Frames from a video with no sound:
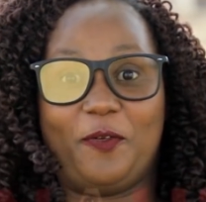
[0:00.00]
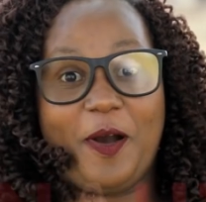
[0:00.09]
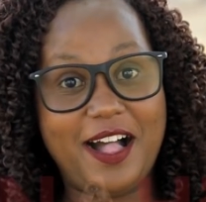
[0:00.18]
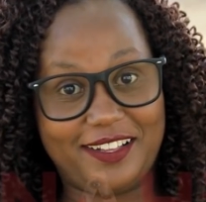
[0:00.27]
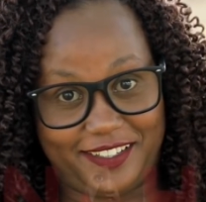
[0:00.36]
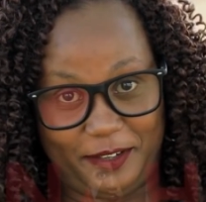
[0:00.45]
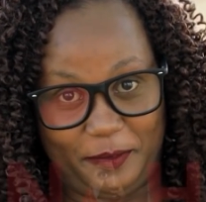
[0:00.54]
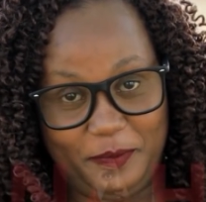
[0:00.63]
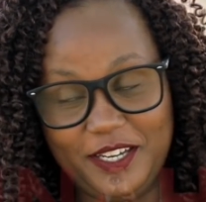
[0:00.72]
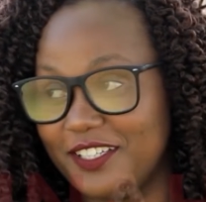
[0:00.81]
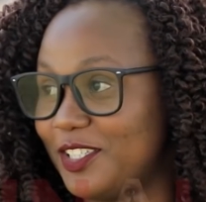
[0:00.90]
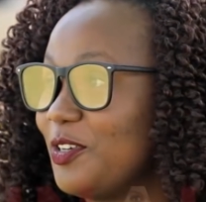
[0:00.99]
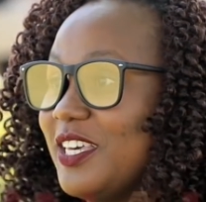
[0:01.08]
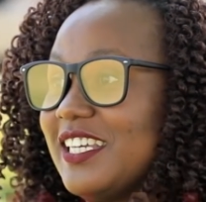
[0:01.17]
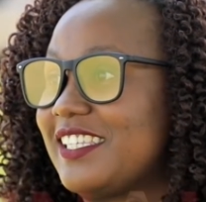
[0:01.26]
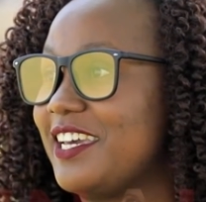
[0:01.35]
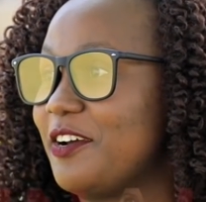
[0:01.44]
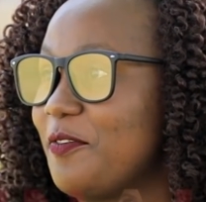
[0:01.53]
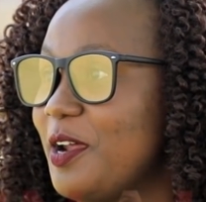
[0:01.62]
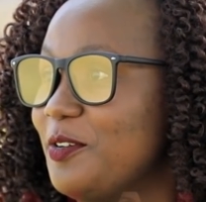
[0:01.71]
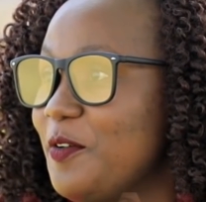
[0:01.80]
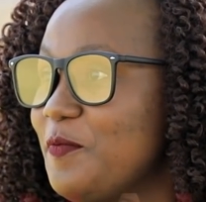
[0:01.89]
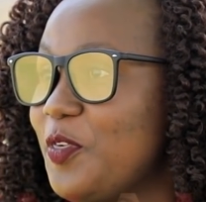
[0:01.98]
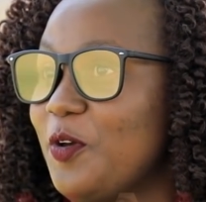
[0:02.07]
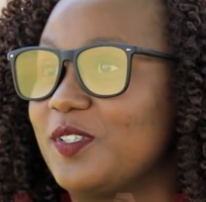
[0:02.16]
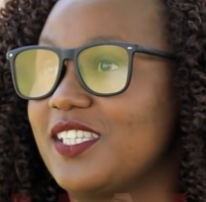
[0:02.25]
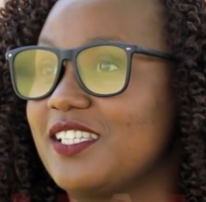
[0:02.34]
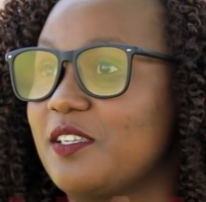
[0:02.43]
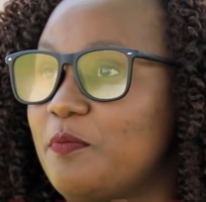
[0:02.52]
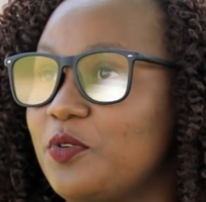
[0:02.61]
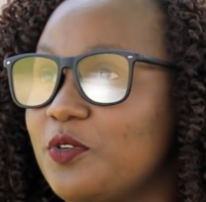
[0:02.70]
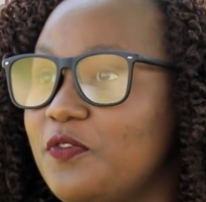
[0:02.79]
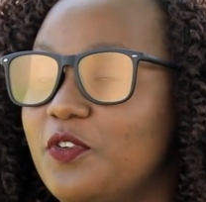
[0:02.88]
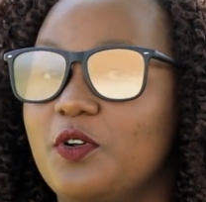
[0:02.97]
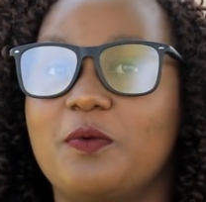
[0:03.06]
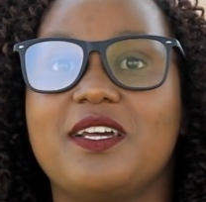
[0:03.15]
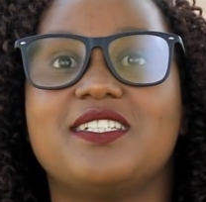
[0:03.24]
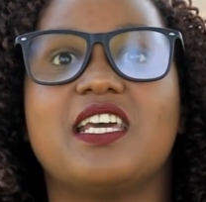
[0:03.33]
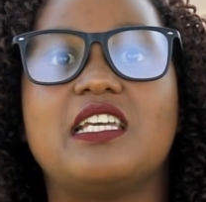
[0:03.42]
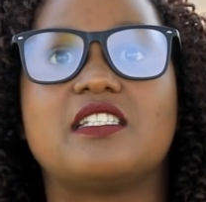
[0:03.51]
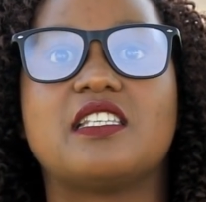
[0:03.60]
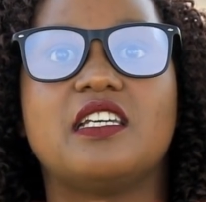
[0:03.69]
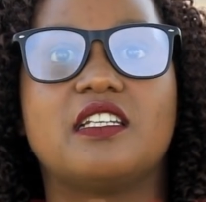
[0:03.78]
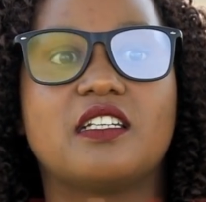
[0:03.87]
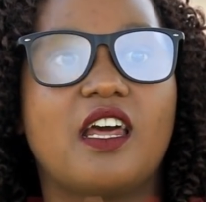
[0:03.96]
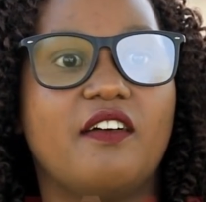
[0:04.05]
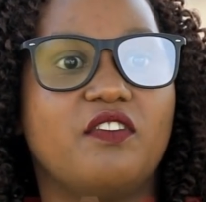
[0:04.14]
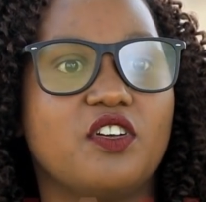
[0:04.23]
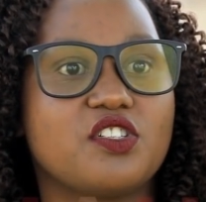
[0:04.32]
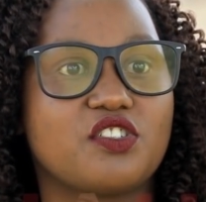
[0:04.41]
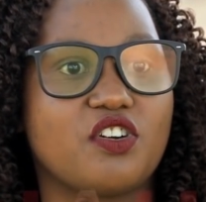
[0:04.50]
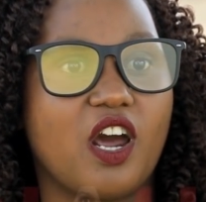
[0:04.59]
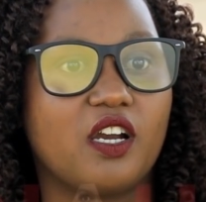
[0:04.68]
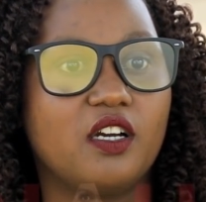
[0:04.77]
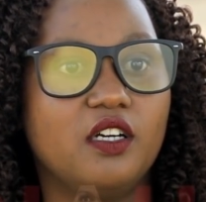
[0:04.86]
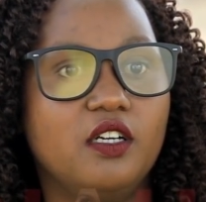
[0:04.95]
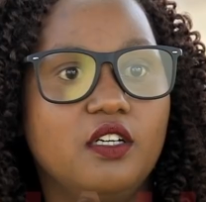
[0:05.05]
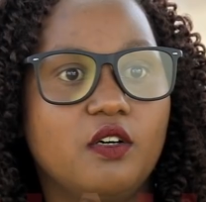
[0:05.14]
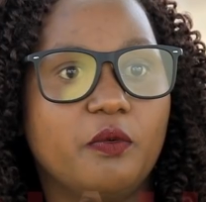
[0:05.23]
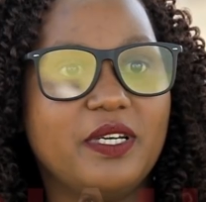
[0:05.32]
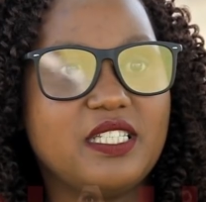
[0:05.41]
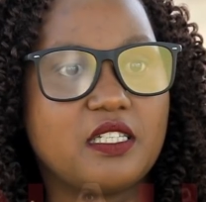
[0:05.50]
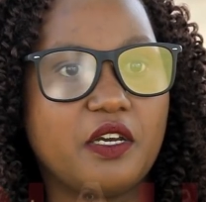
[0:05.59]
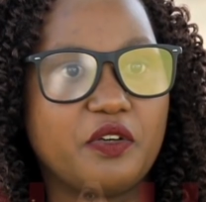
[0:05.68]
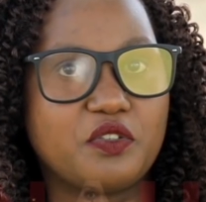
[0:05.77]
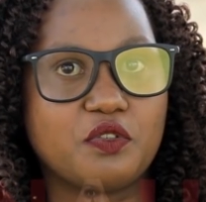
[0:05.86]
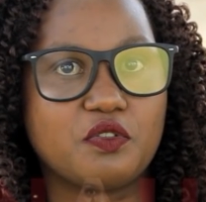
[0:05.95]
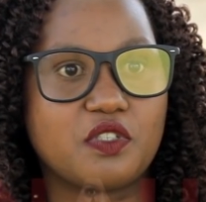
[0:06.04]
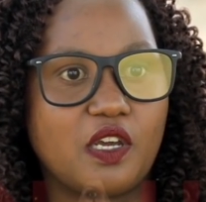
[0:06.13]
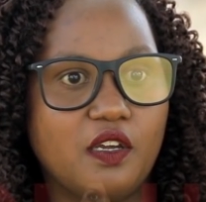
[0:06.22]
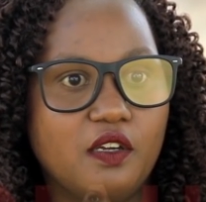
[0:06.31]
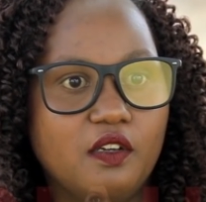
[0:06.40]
welcome to this here random thoughts. It's a beautiful, what day is it? I've lost track. Wednesday or Tuesday?